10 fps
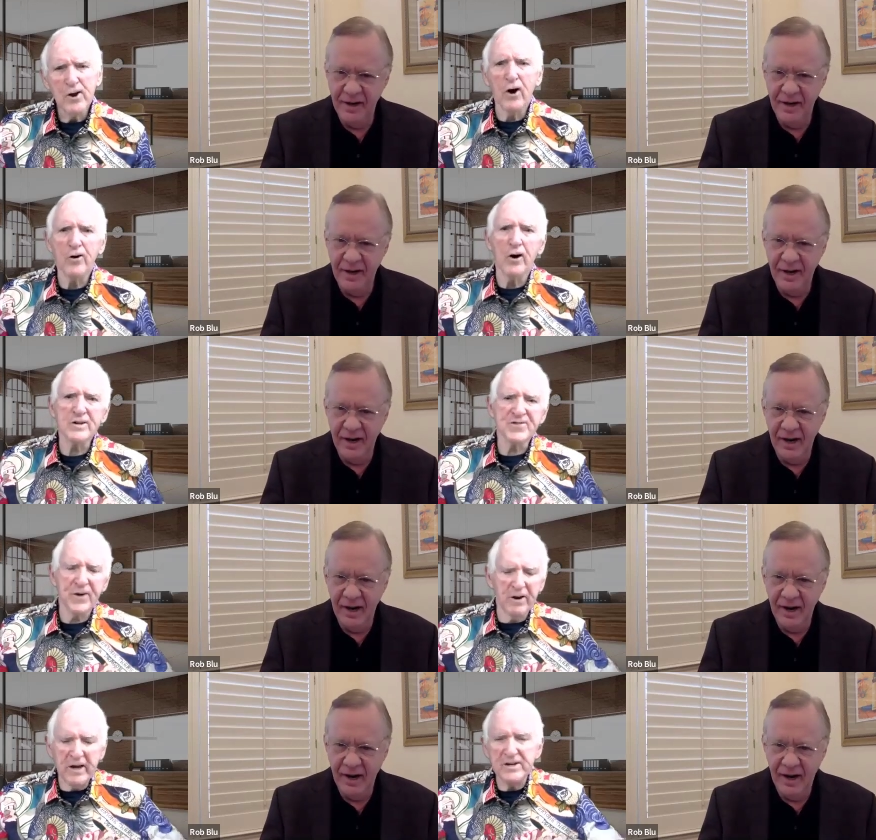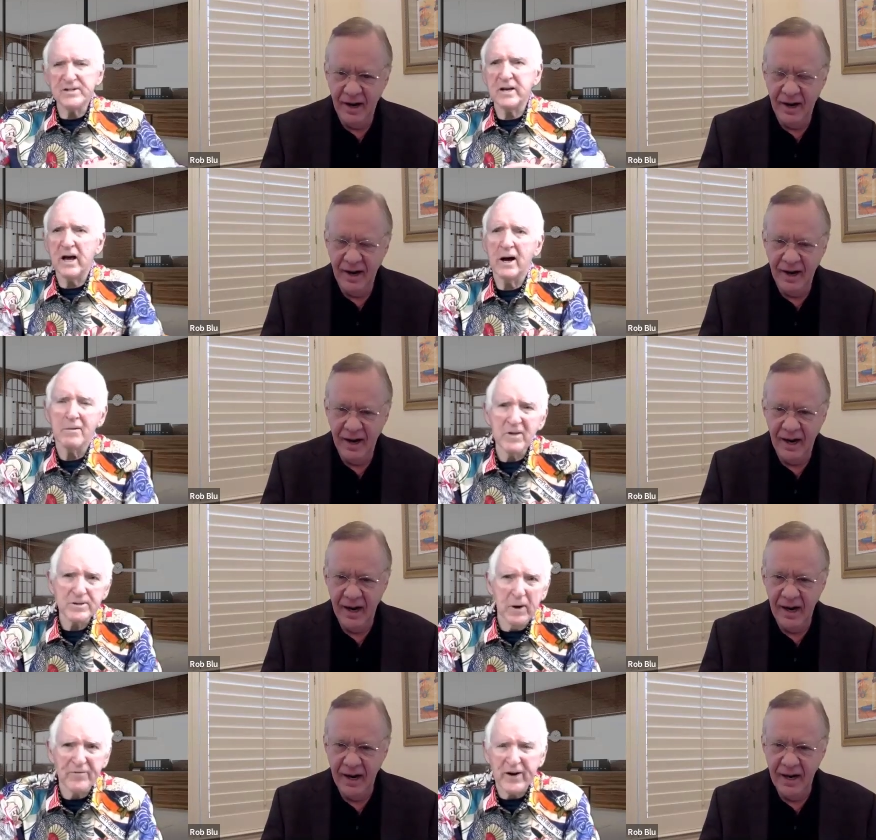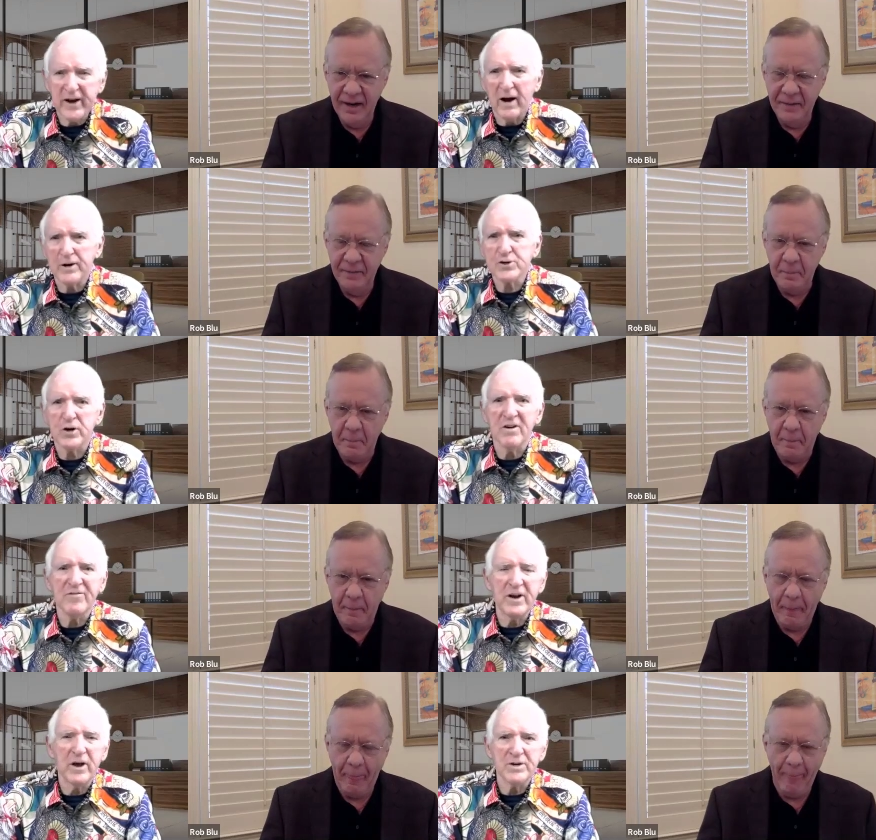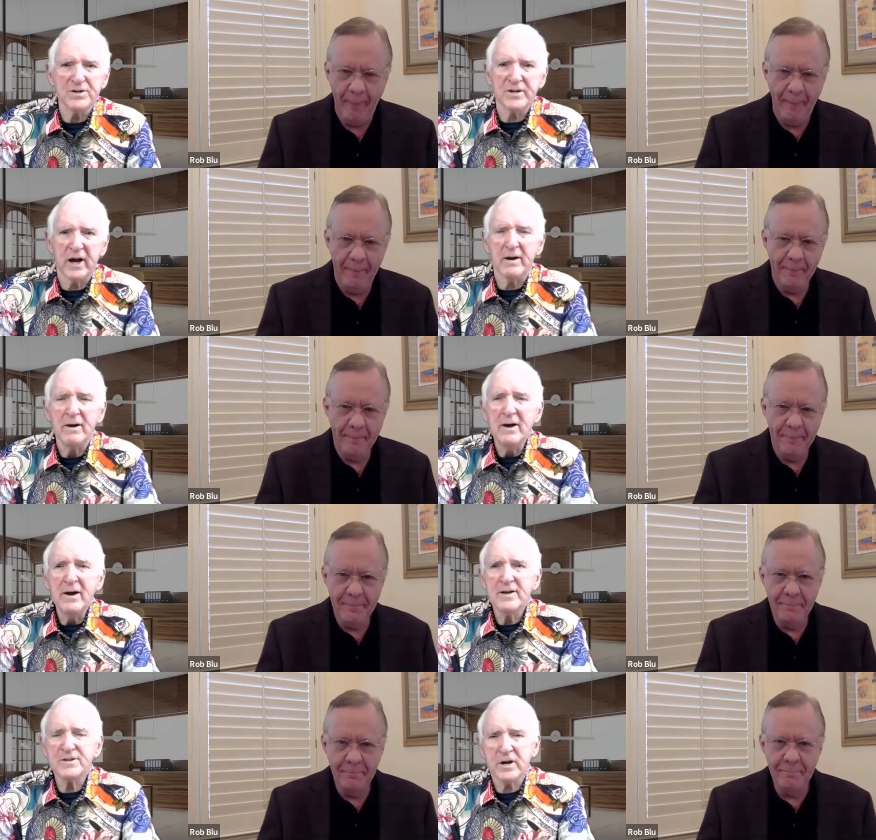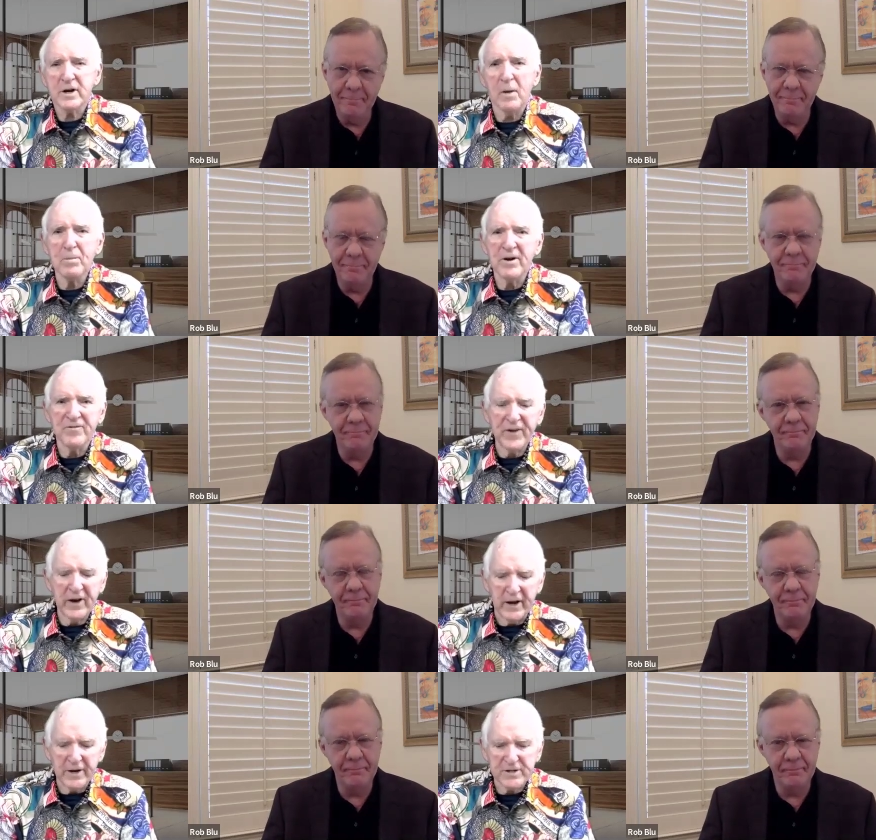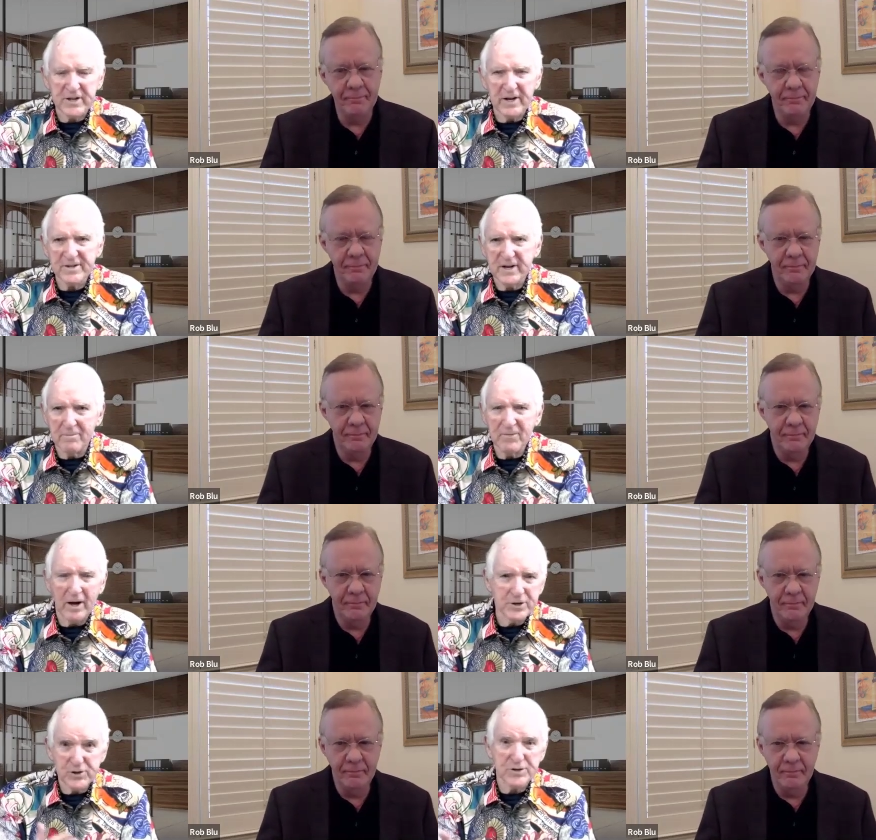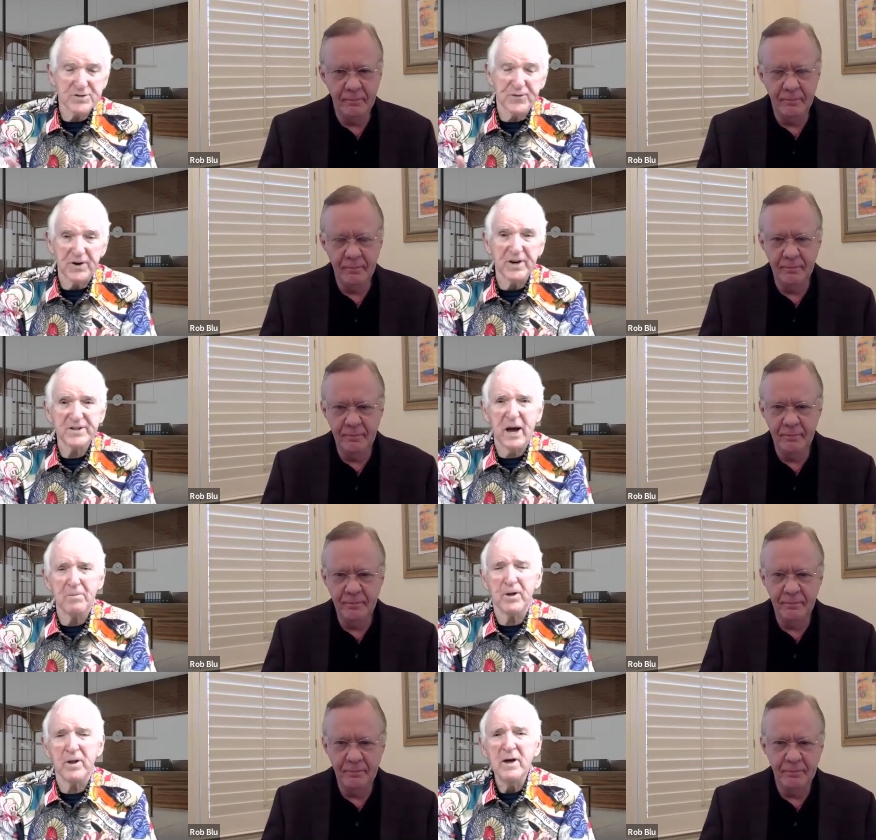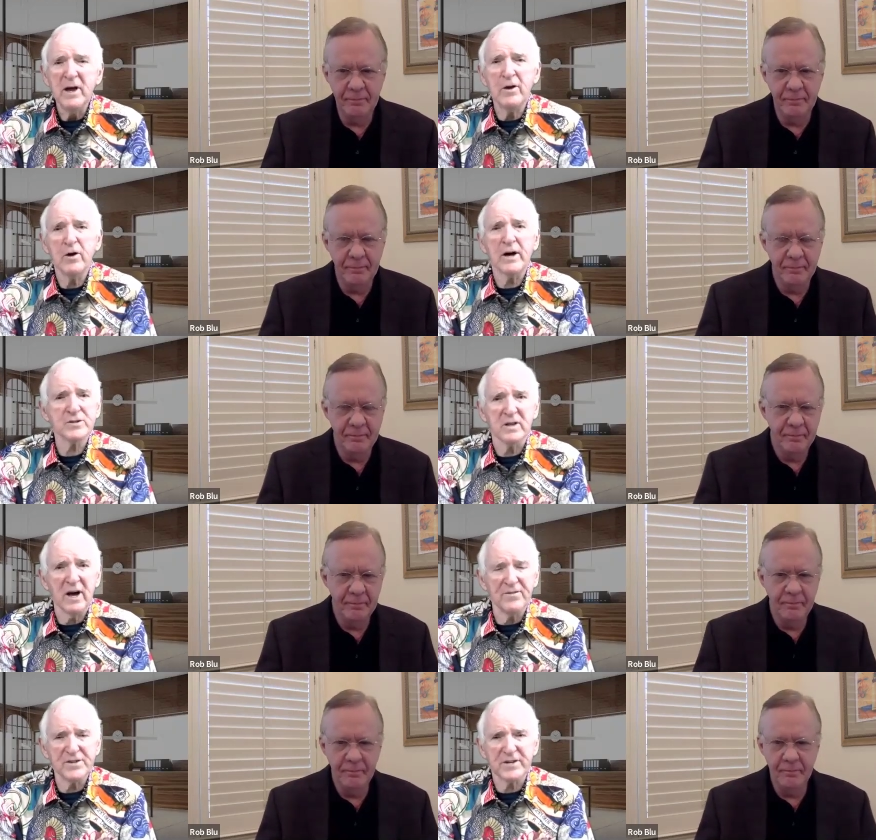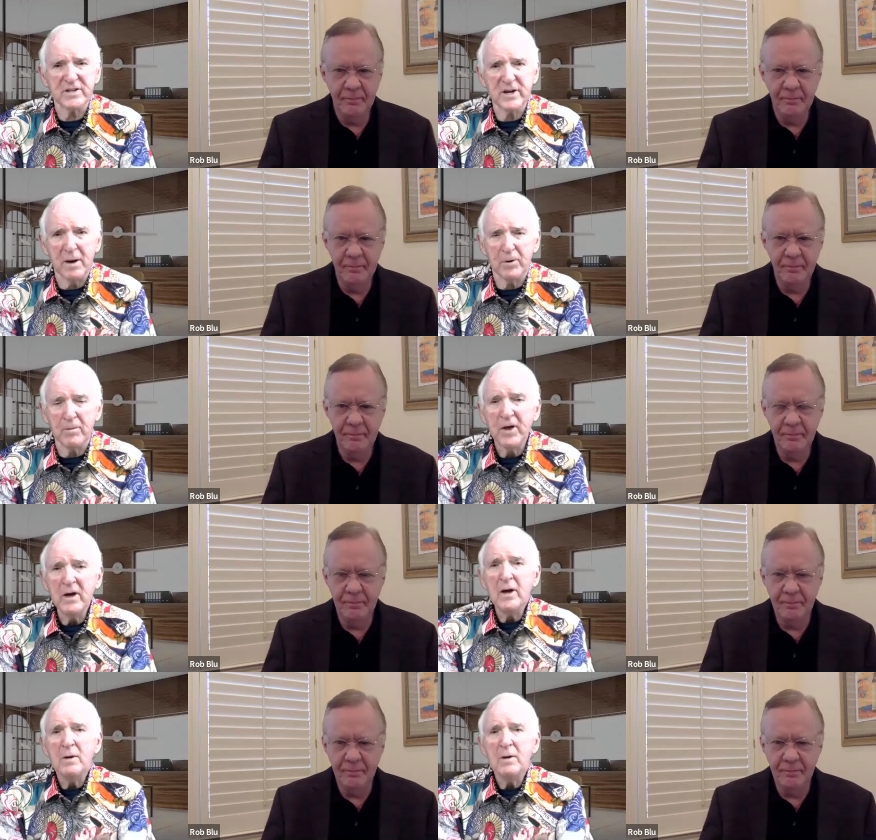Speaker 1: No, it's very easy. As a matter of fact, I'm going to show you a video in a second. There's a couple in Phoenix that I'll just use for an example. And you guys will love this example,